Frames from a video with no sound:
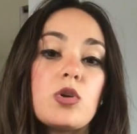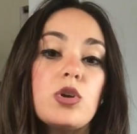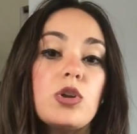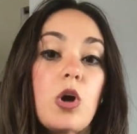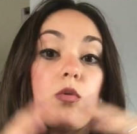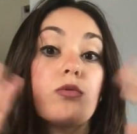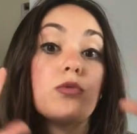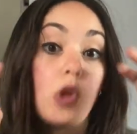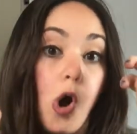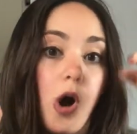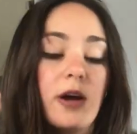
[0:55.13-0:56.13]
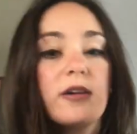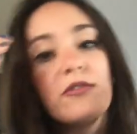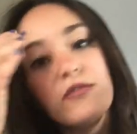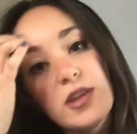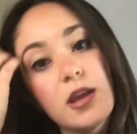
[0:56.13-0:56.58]
long
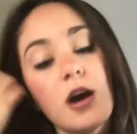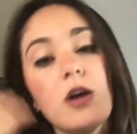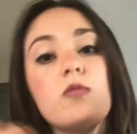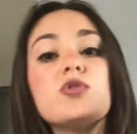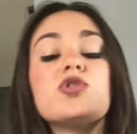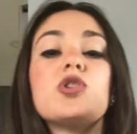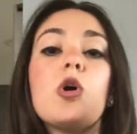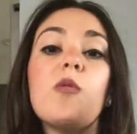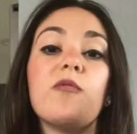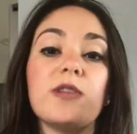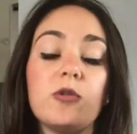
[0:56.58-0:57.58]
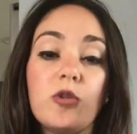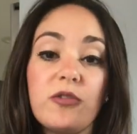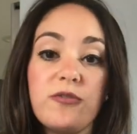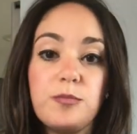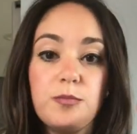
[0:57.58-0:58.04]
video, which hopefully
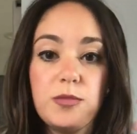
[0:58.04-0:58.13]
will,